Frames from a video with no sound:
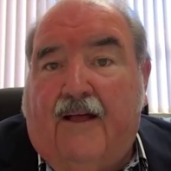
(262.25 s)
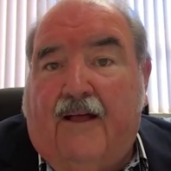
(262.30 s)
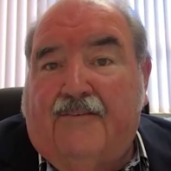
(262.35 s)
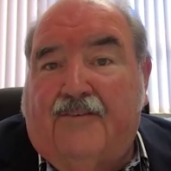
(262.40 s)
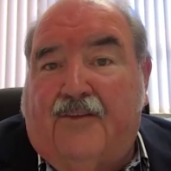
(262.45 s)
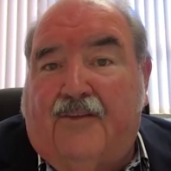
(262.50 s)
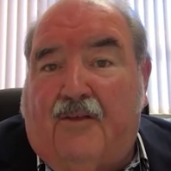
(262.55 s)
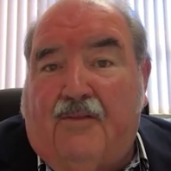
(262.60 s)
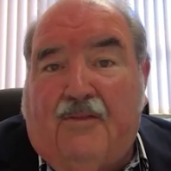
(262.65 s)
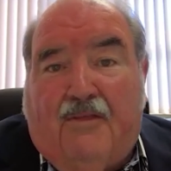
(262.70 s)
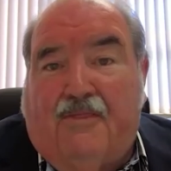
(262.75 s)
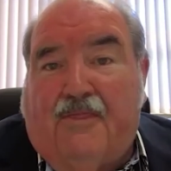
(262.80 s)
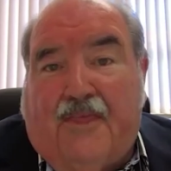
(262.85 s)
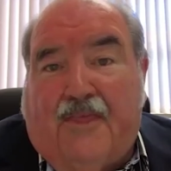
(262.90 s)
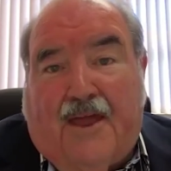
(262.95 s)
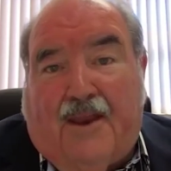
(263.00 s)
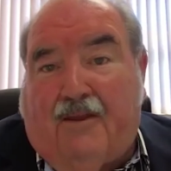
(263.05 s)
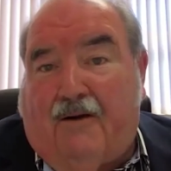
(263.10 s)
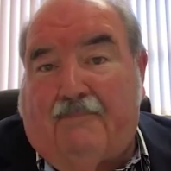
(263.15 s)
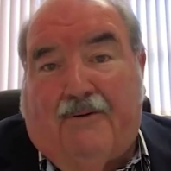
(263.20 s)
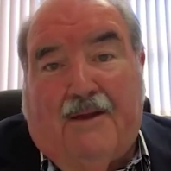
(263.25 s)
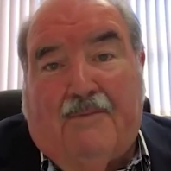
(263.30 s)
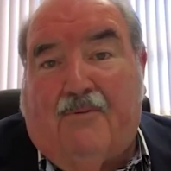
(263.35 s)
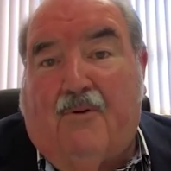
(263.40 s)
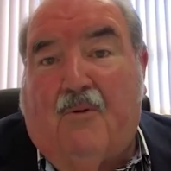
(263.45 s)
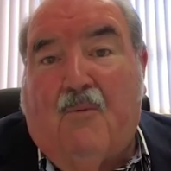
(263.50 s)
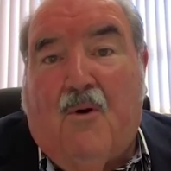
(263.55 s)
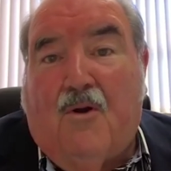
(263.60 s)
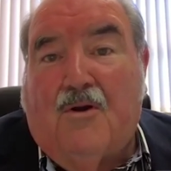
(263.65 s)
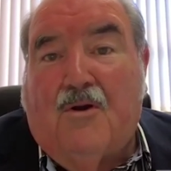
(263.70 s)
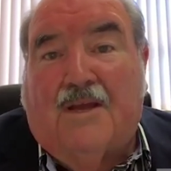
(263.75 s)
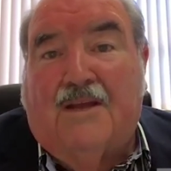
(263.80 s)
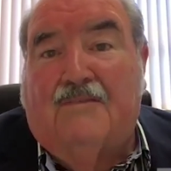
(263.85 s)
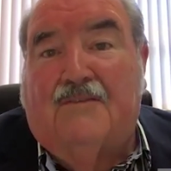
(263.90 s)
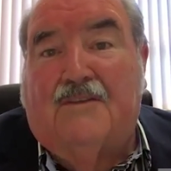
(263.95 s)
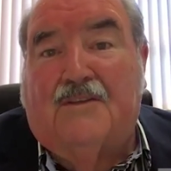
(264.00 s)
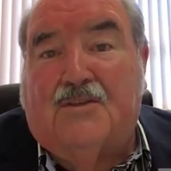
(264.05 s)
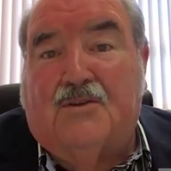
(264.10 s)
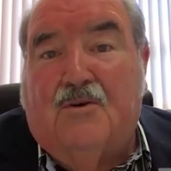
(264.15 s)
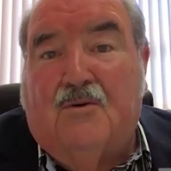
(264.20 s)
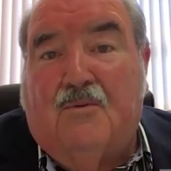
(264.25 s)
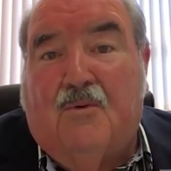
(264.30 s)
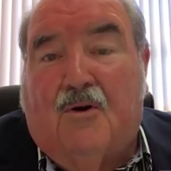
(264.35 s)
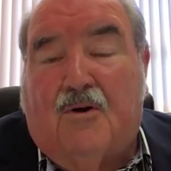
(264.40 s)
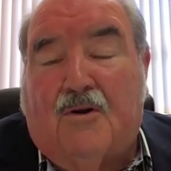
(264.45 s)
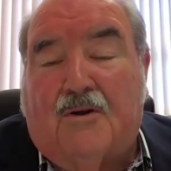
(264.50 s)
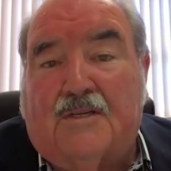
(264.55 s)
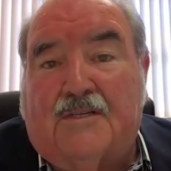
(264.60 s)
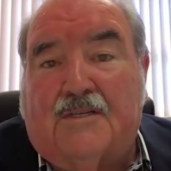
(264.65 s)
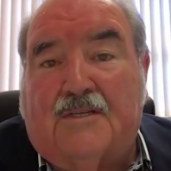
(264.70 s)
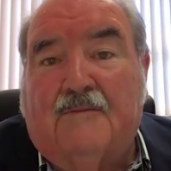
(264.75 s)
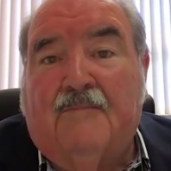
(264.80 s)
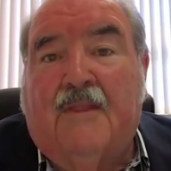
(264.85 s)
So they're not people working at the steelworks.